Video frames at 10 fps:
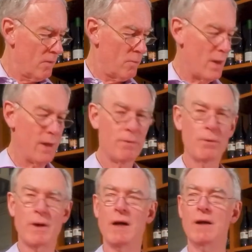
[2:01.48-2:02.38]
Wonderful
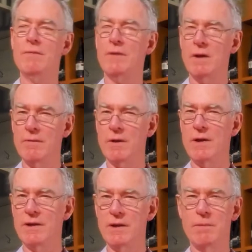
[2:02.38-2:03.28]
colour, very, very
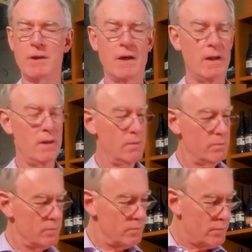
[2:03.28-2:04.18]
deep colour,
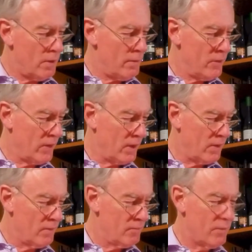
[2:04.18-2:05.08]
promising,
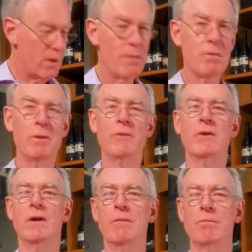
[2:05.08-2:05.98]
very
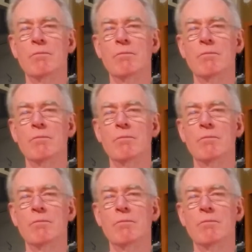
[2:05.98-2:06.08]
promising.